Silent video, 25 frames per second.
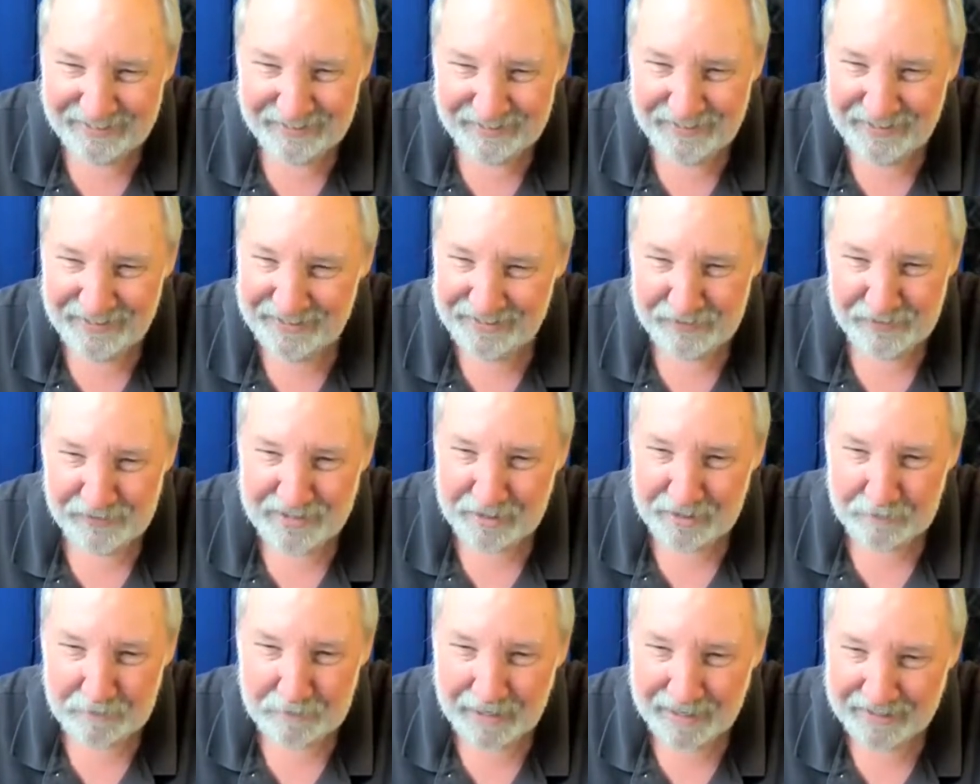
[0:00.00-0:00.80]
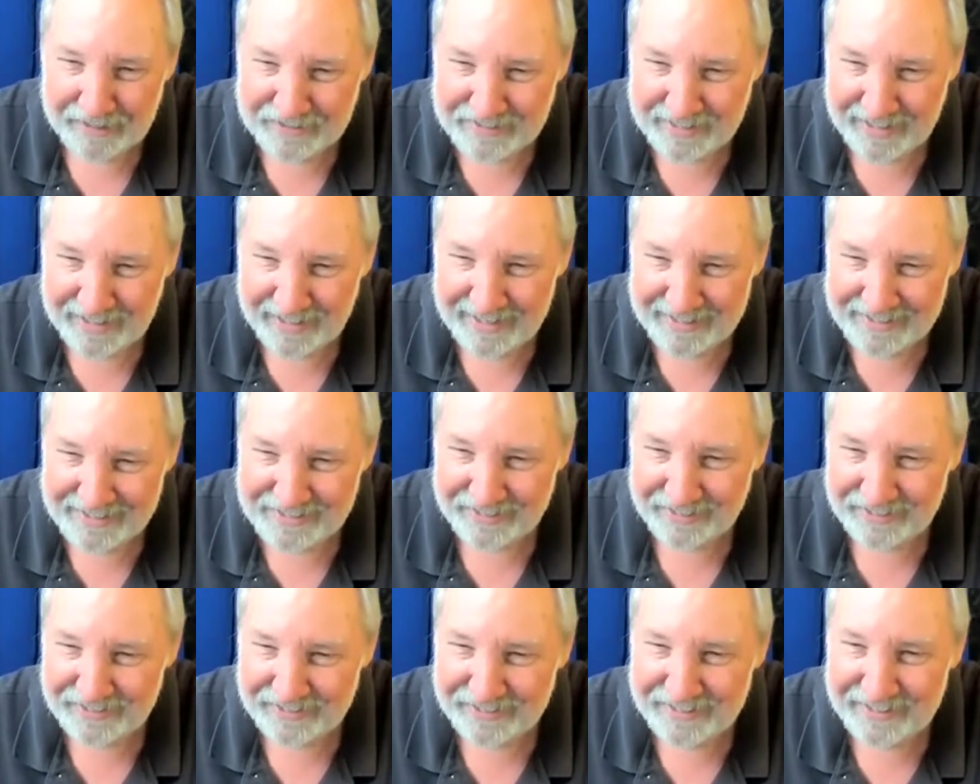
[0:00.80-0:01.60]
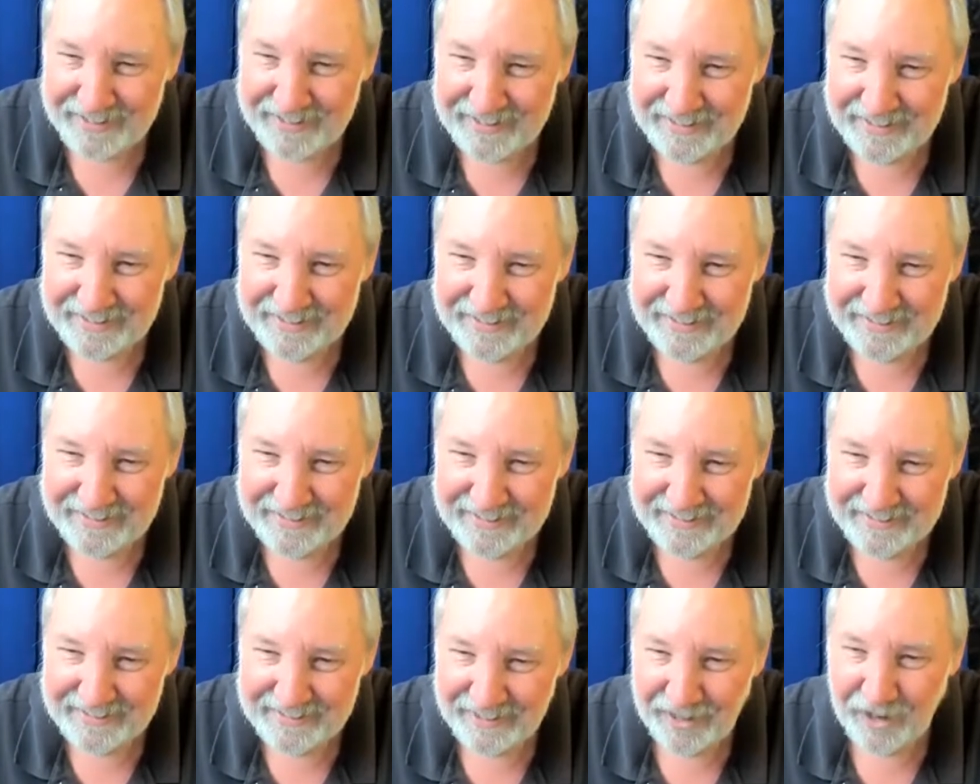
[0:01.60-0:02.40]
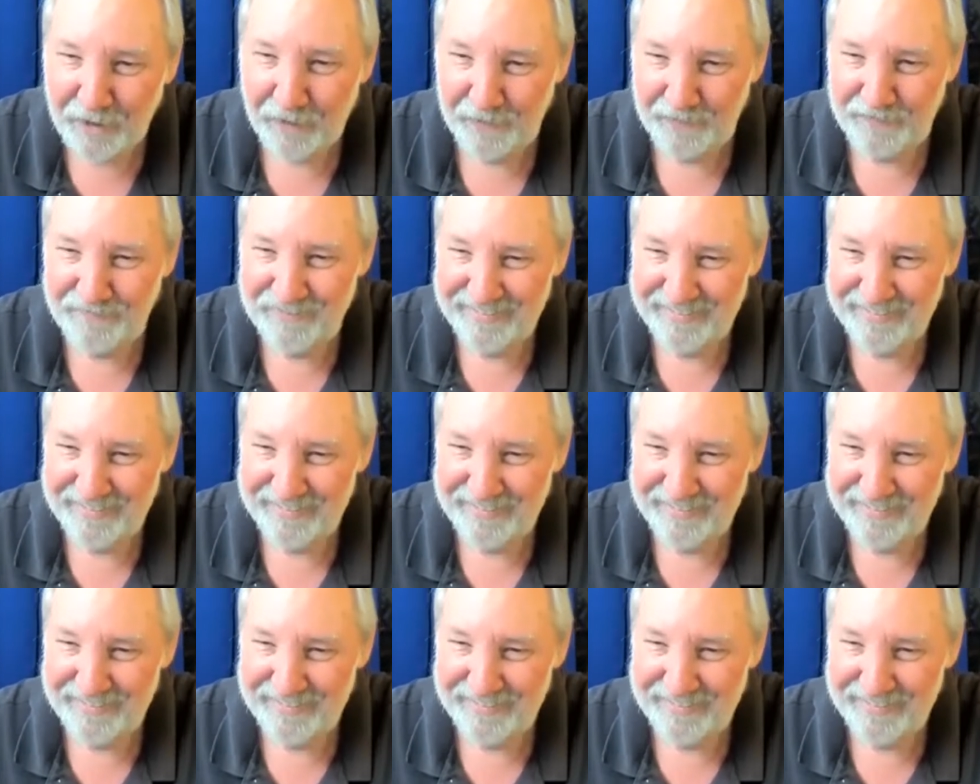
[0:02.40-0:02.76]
you didn't do anything bad, Scott. It's all good. Oh.